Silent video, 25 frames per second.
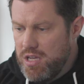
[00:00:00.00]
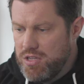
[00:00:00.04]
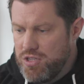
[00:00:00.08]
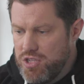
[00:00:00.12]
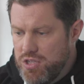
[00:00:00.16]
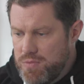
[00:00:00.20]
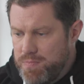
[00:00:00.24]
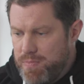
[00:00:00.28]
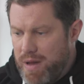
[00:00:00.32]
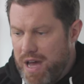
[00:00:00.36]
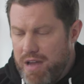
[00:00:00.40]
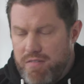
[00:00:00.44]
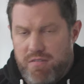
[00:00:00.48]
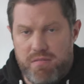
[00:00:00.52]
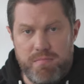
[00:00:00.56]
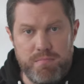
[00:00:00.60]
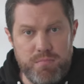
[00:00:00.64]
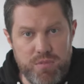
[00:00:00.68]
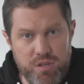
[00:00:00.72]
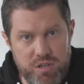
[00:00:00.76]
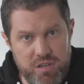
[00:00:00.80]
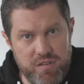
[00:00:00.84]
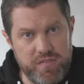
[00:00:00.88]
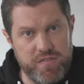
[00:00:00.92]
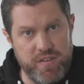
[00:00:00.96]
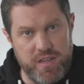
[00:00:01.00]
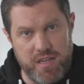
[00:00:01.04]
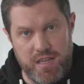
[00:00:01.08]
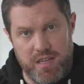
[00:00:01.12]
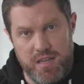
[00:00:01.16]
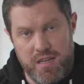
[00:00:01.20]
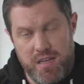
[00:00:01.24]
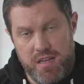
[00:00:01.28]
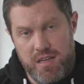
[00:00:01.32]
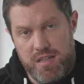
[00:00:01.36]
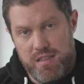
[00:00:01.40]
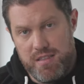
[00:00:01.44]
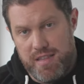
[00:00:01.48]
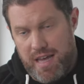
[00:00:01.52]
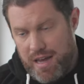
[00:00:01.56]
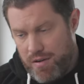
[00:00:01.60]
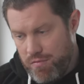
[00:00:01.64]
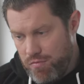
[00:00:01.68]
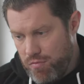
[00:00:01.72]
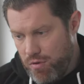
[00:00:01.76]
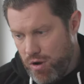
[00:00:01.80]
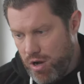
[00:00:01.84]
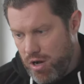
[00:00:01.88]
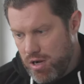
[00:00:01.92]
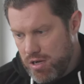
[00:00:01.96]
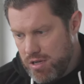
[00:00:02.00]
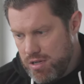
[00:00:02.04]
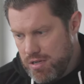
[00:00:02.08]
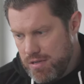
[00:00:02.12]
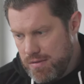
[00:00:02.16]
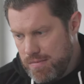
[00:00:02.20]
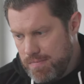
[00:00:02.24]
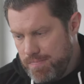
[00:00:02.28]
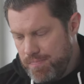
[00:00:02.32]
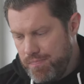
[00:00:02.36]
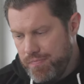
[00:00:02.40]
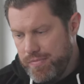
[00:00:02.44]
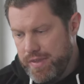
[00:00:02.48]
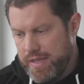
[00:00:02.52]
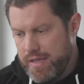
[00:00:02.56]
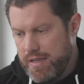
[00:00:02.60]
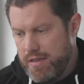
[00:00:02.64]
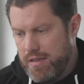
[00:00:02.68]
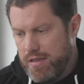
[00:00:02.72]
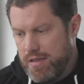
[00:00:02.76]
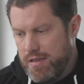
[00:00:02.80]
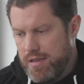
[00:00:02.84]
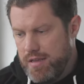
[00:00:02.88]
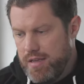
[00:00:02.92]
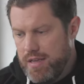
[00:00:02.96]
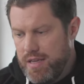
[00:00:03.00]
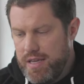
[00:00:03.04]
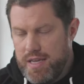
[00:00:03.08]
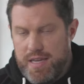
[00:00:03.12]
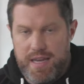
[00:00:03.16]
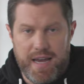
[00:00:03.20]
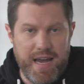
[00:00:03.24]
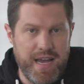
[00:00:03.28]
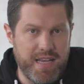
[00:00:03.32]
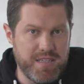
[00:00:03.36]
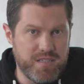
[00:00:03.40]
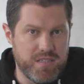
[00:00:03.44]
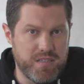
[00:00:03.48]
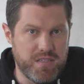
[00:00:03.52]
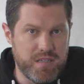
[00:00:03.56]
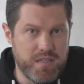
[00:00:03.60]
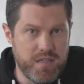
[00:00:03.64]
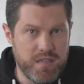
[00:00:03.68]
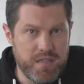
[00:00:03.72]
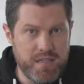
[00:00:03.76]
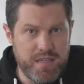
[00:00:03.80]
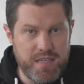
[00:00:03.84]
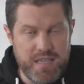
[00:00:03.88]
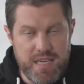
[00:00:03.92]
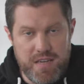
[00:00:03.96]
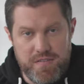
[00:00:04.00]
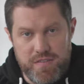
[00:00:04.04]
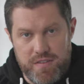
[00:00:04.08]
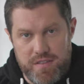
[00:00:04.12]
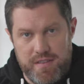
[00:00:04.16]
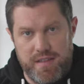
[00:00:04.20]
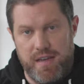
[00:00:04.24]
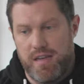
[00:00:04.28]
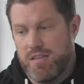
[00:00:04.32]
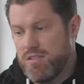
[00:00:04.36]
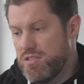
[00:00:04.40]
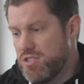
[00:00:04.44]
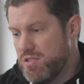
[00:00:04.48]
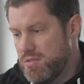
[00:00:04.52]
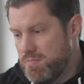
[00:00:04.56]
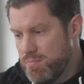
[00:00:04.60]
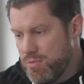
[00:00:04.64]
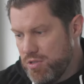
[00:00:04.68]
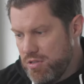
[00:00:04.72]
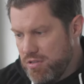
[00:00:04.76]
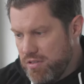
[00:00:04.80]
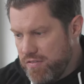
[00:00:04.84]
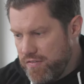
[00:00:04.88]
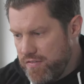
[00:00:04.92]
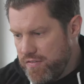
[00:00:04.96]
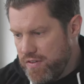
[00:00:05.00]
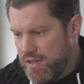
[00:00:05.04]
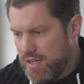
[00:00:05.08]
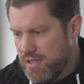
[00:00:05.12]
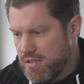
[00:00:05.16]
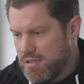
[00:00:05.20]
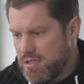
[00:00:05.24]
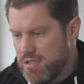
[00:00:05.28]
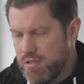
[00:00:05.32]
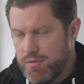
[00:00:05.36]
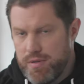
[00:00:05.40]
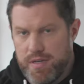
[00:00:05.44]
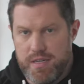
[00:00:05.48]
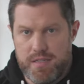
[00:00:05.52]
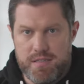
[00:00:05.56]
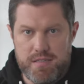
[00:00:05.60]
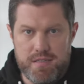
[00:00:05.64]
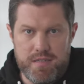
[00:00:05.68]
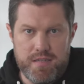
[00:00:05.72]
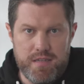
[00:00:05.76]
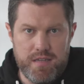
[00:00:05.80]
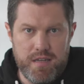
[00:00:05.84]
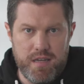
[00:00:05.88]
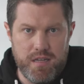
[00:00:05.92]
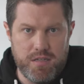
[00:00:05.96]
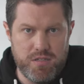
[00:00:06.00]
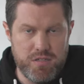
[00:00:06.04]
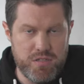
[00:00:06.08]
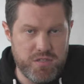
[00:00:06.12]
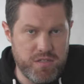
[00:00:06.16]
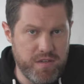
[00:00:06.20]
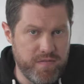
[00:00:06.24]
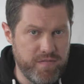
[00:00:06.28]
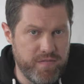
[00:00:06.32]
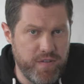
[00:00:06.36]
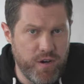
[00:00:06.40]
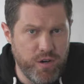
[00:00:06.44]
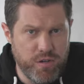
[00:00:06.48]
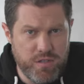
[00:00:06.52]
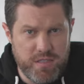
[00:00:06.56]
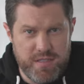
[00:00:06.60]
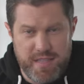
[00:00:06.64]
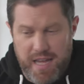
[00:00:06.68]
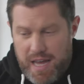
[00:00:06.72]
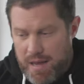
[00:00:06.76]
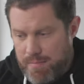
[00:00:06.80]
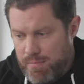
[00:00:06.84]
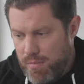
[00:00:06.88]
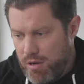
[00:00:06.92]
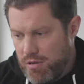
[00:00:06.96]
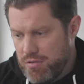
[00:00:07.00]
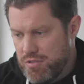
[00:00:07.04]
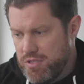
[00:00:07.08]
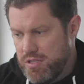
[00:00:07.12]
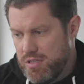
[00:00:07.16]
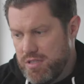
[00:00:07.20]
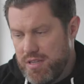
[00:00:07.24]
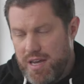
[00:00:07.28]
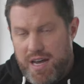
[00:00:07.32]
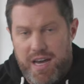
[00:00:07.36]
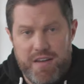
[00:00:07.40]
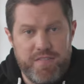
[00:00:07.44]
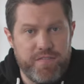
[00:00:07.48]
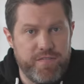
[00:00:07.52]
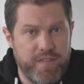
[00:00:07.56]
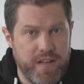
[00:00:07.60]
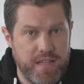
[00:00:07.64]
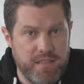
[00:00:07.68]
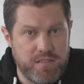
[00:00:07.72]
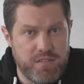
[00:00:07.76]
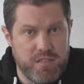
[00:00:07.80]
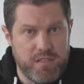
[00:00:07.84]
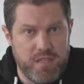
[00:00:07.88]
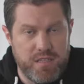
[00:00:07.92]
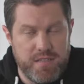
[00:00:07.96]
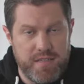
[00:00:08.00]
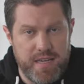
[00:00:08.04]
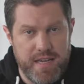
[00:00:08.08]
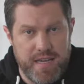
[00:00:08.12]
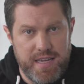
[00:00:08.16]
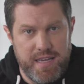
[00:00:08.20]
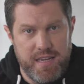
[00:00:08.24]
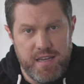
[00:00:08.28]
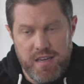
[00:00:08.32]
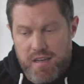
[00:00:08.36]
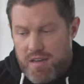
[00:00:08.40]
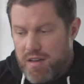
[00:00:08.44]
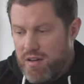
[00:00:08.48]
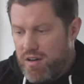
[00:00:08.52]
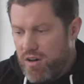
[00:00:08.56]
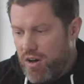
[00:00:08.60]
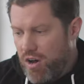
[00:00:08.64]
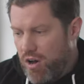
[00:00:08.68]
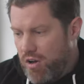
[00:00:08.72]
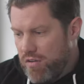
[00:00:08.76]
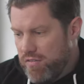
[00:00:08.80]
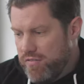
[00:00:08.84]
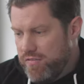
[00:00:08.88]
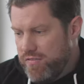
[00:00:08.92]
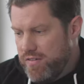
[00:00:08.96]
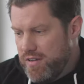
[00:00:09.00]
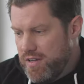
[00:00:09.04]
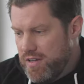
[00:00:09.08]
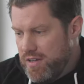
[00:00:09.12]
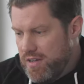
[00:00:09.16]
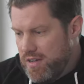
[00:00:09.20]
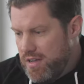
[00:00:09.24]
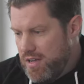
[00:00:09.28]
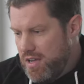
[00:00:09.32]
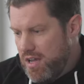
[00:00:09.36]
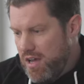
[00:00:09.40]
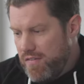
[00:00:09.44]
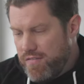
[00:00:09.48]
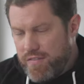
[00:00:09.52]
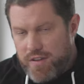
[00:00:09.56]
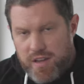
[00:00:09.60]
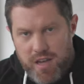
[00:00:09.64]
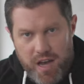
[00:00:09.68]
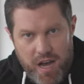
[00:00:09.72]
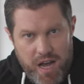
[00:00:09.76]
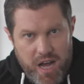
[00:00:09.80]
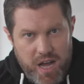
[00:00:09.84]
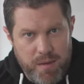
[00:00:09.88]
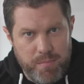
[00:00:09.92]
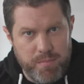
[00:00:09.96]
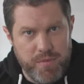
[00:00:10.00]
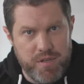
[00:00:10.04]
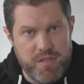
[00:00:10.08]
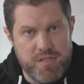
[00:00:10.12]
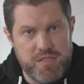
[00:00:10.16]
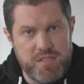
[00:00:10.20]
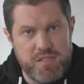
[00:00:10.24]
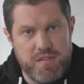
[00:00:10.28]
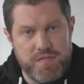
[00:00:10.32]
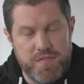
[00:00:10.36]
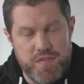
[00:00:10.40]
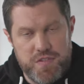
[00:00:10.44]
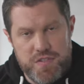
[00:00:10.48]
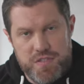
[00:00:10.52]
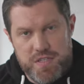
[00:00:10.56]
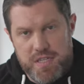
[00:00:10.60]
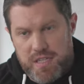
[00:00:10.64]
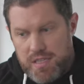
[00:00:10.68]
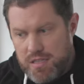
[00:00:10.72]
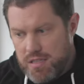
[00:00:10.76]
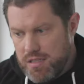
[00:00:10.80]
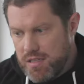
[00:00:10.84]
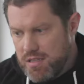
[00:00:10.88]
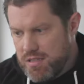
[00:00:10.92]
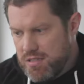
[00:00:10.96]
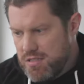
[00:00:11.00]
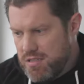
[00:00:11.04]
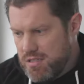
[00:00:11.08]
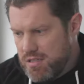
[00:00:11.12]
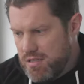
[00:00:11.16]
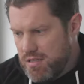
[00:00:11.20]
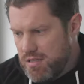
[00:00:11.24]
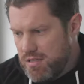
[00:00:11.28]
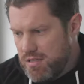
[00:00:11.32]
And just by removing that rock, it has given that smooth feel to it and just evoked that emotion that I felt on the day of calmness, of stillness.